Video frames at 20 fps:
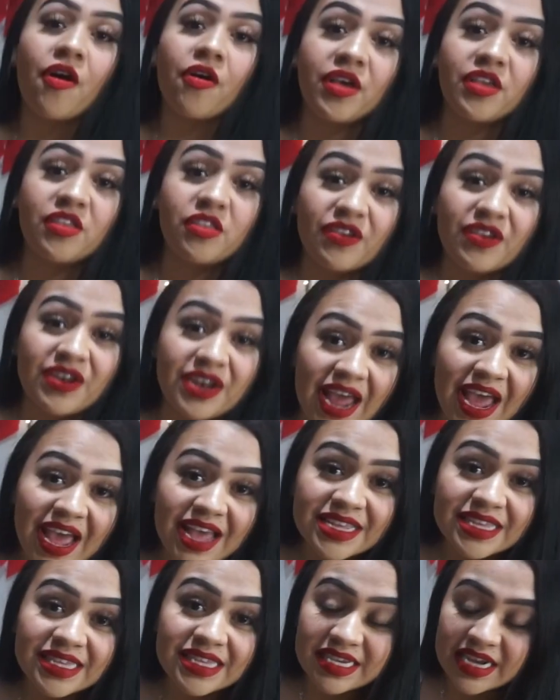Okay, so
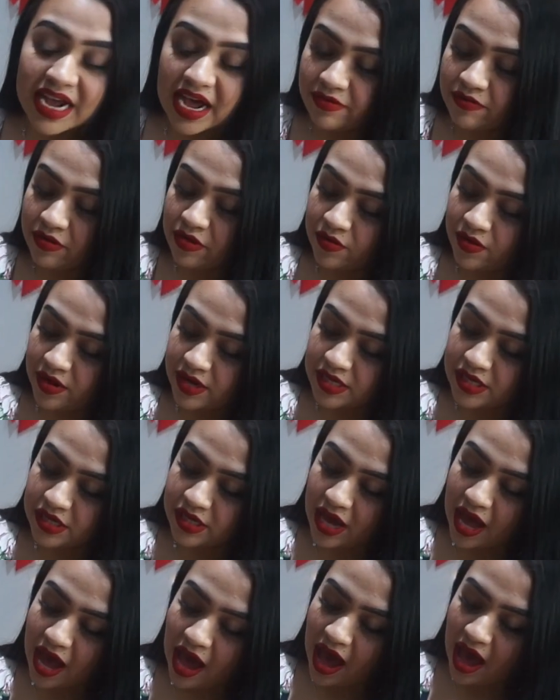next I'm going
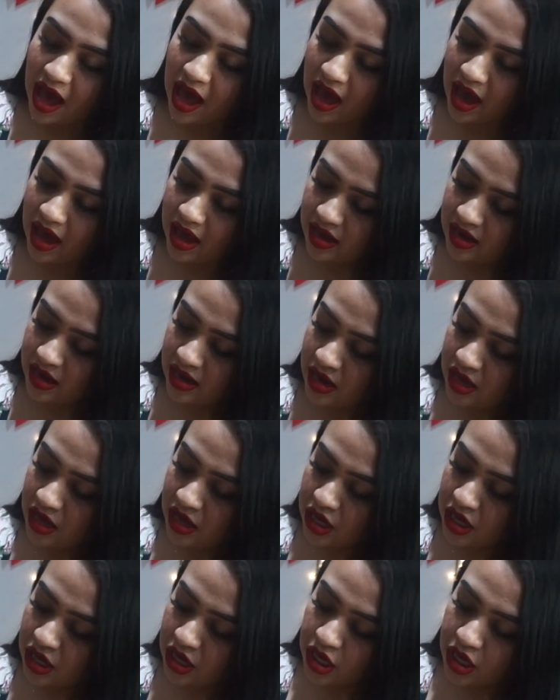to add
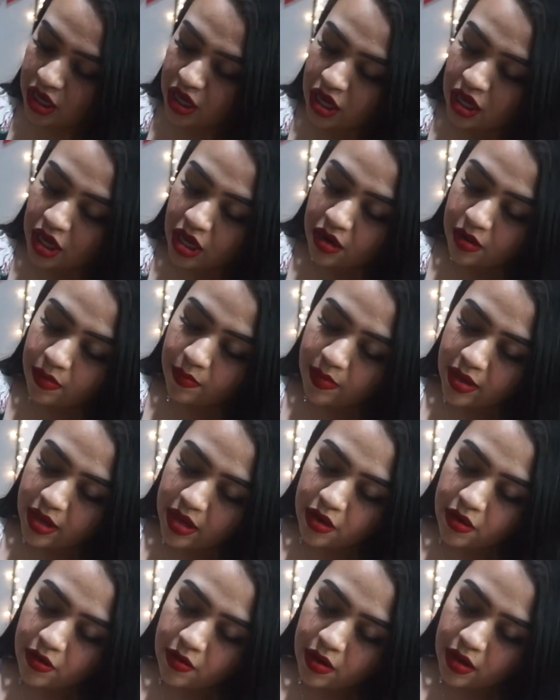a good
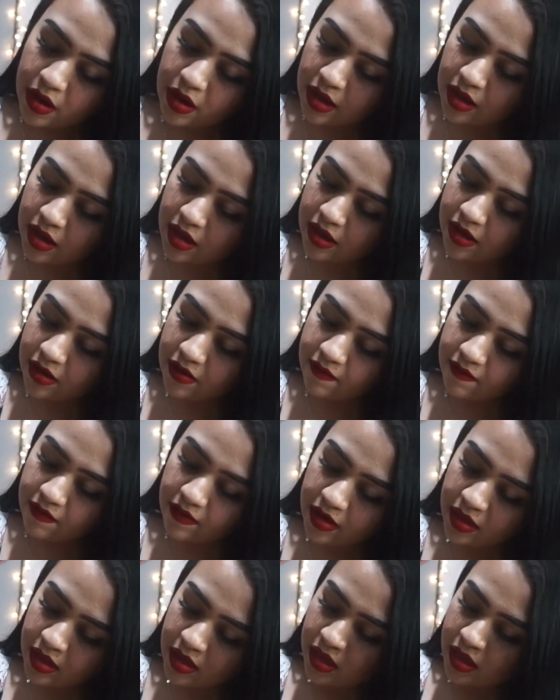amount of
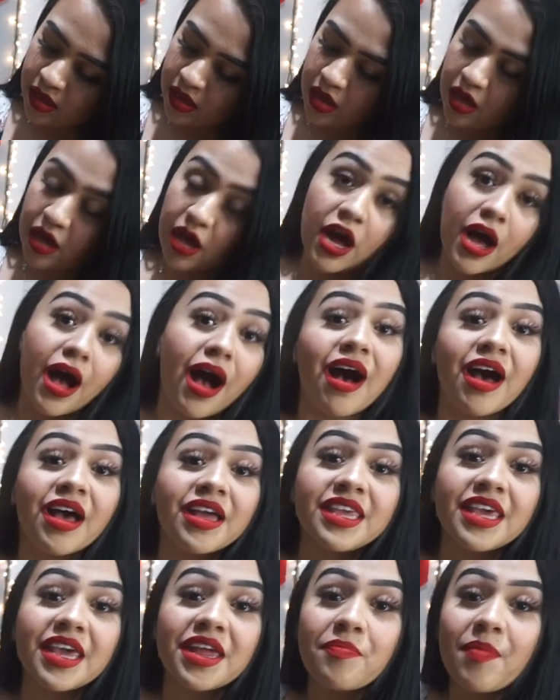onion